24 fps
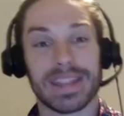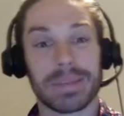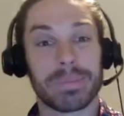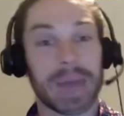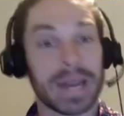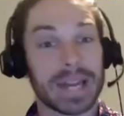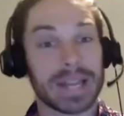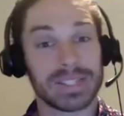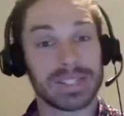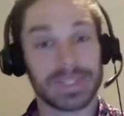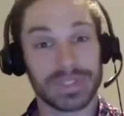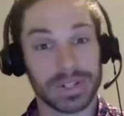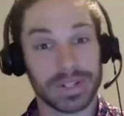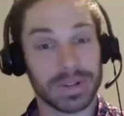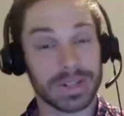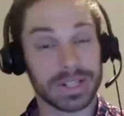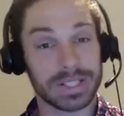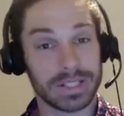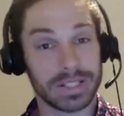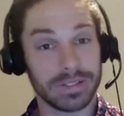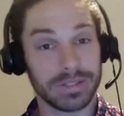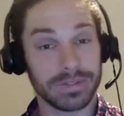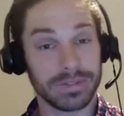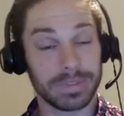passive
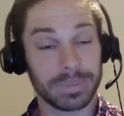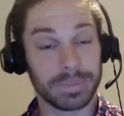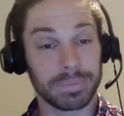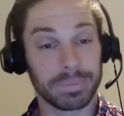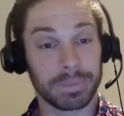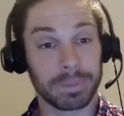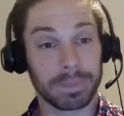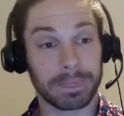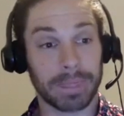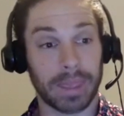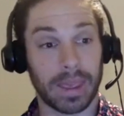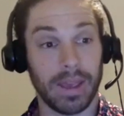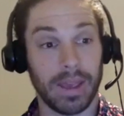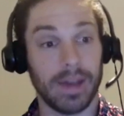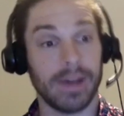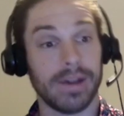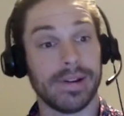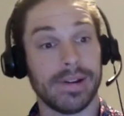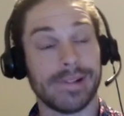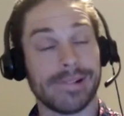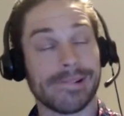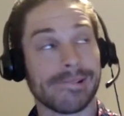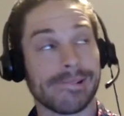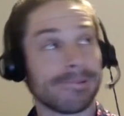aggressive.
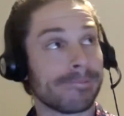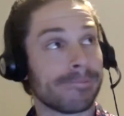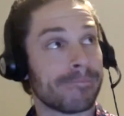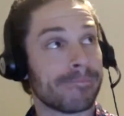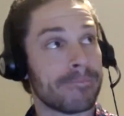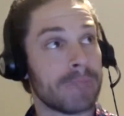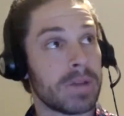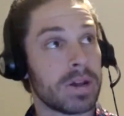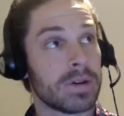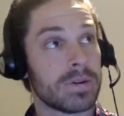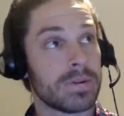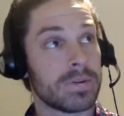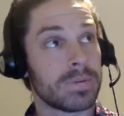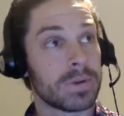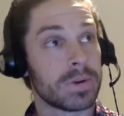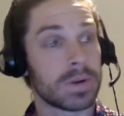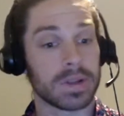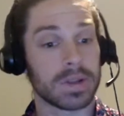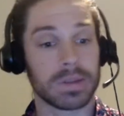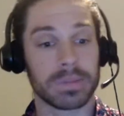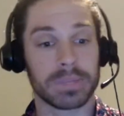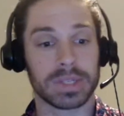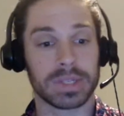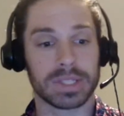What
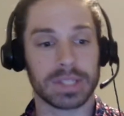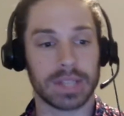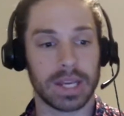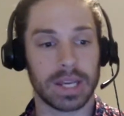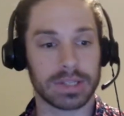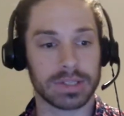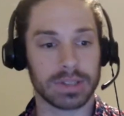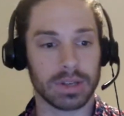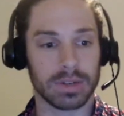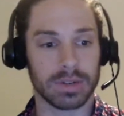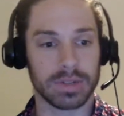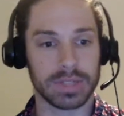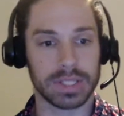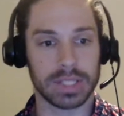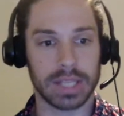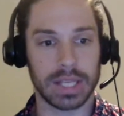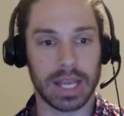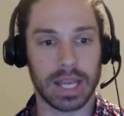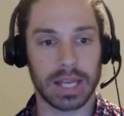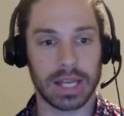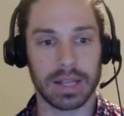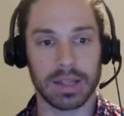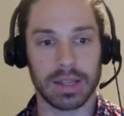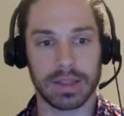other mistakes? Obviously
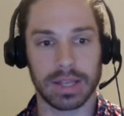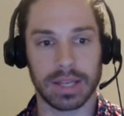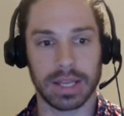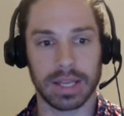anything